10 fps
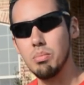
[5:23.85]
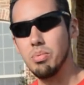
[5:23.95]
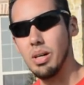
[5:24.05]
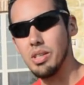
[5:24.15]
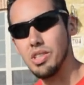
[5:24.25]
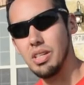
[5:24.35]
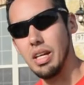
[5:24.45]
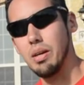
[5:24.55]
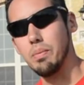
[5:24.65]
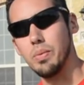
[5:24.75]
brush
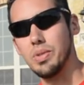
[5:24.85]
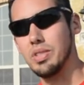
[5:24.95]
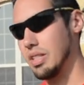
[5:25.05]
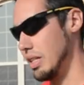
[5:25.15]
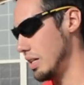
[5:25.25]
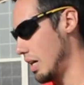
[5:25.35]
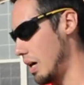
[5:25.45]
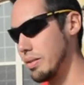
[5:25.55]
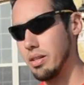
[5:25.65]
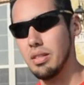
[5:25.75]
and we'll see
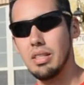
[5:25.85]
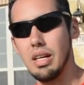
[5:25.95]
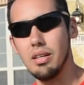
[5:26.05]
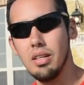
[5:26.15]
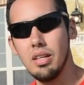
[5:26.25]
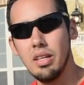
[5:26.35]
how it turns out.